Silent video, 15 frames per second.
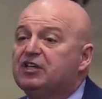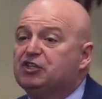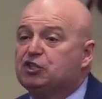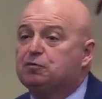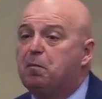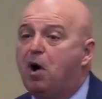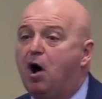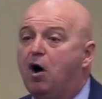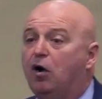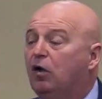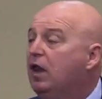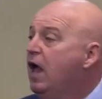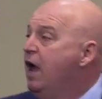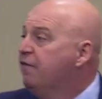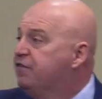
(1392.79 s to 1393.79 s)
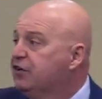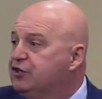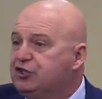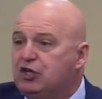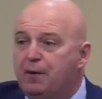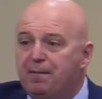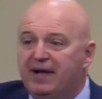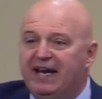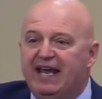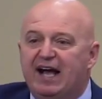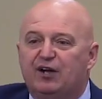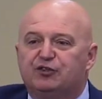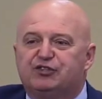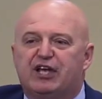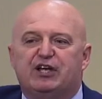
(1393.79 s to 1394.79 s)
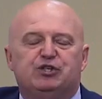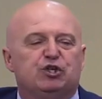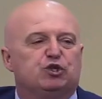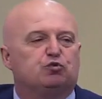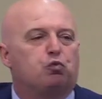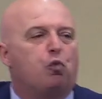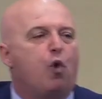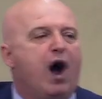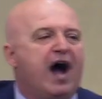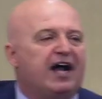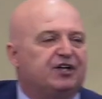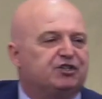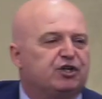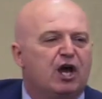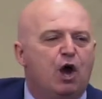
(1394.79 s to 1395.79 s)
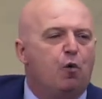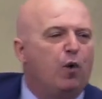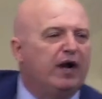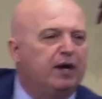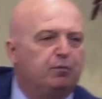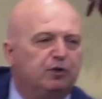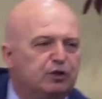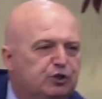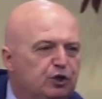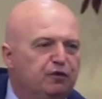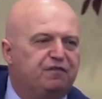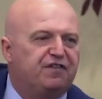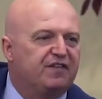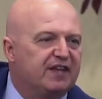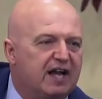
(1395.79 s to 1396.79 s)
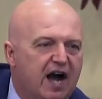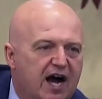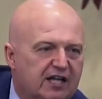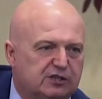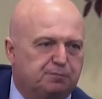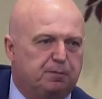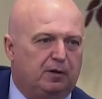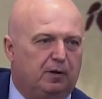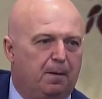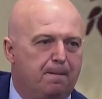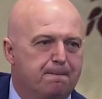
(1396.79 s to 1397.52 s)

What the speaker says: small for somebody else and just watch what it will do for the gospel.